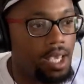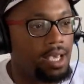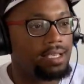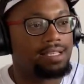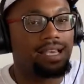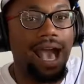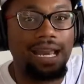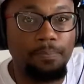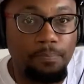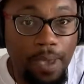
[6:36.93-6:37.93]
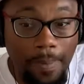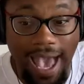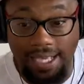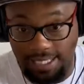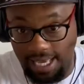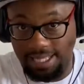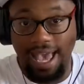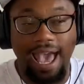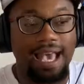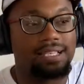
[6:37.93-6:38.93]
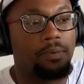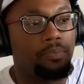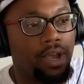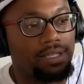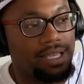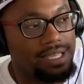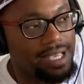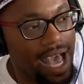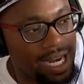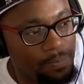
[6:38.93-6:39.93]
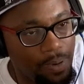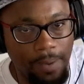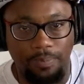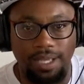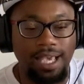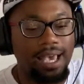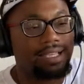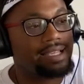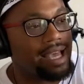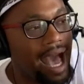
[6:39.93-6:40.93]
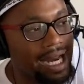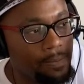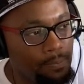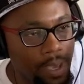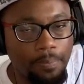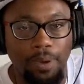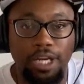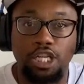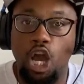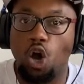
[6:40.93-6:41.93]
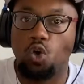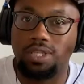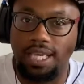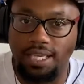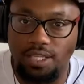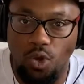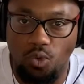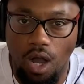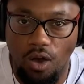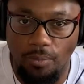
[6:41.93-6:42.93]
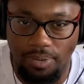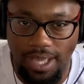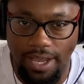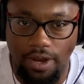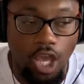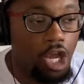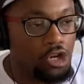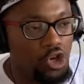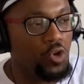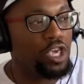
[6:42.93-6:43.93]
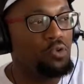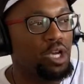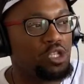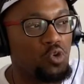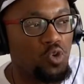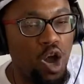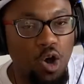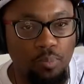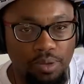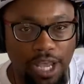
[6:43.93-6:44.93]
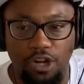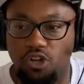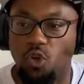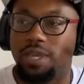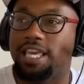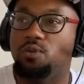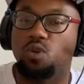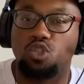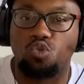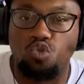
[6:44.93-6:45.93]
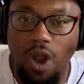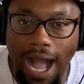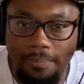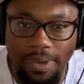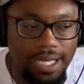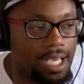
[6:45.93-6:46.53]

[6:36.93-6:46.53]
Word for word: Scottie Pippen, take that as compared to Scottie Pippen. Scottie Pippen knows he's a role player, knew he was a role player, knew he was Robin